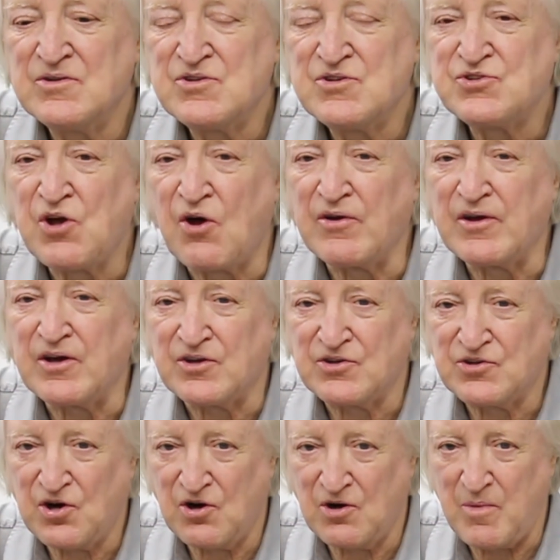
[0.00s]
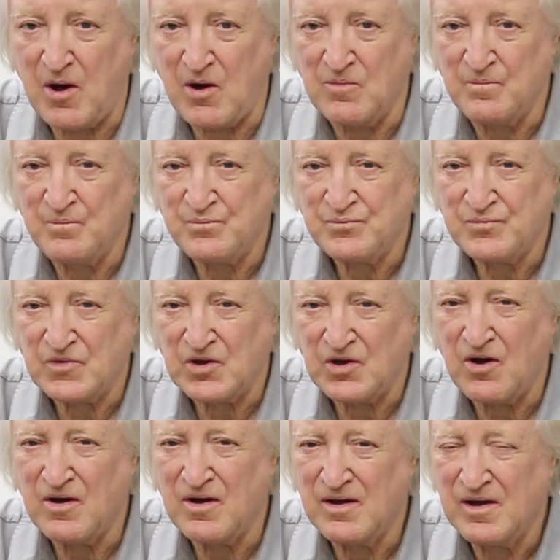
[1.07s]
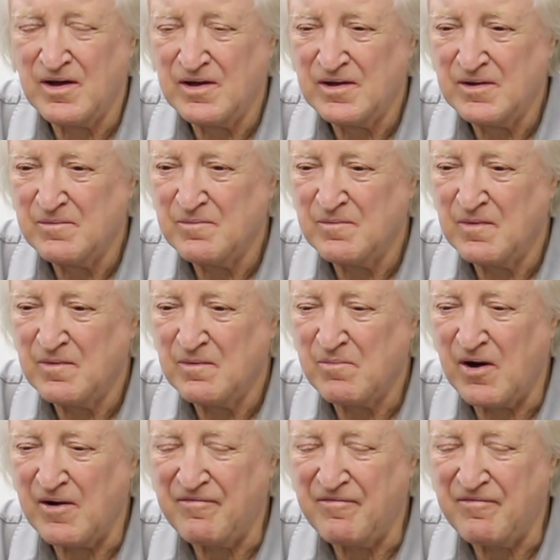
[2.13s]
Sonic Turbo. My